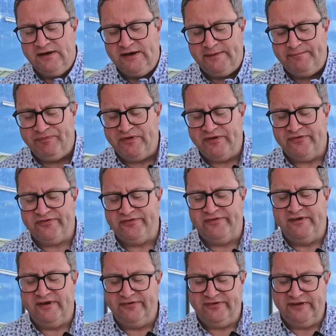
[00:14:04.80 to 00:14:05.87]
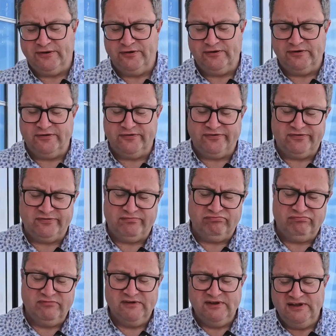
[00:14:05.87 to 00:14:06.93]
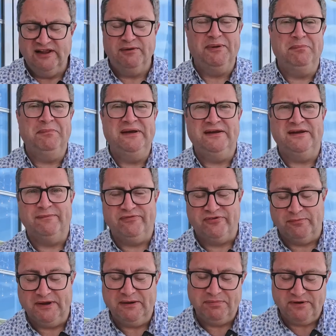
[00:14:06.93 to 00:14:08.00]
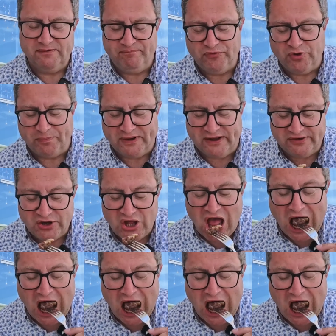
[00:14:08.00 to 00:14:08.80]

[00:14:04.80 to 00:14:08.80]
Yep, it's nicely cooked. Looks a little bit medium to me, but not bad.